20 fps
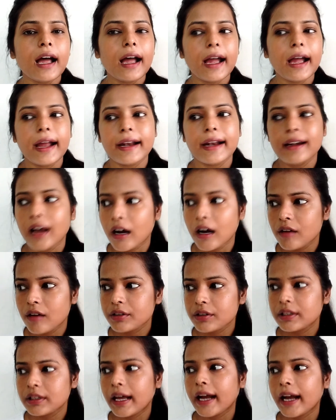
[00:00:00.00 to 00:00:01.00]
And
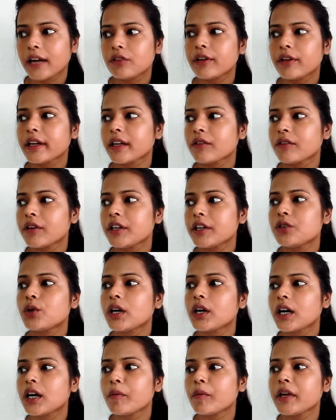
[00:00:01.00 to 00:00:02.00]
after that, whenever you
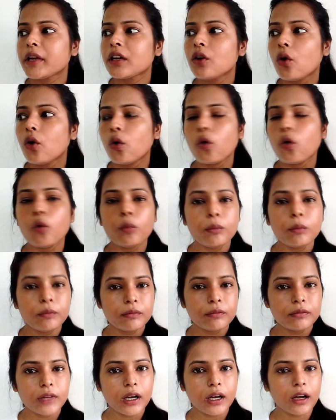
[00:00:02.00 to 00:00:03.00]
are coming home,
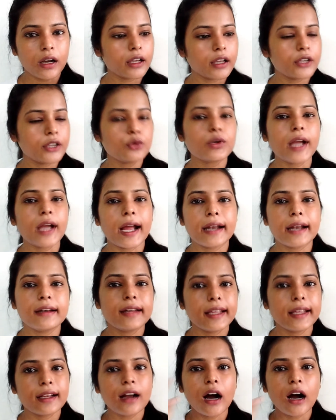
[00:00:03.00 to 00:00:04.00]
you can
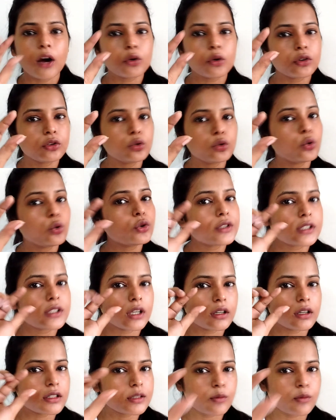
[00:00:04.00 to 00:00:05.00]
take out those
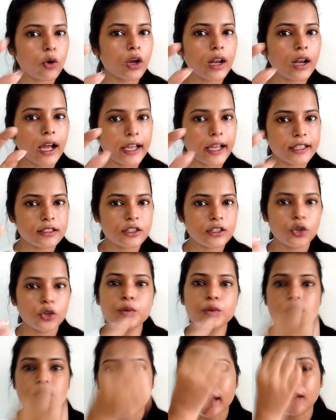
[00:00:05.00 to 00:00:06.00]
small ice
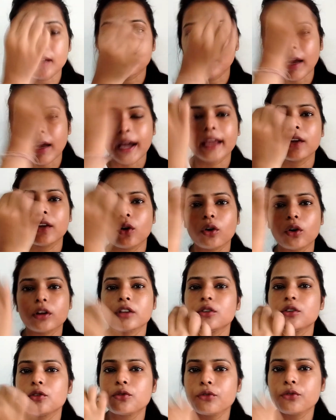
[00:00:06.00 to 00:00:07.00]
cubes and apply on
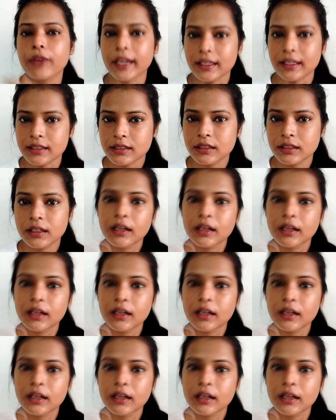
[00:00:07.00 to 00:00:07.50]
your face.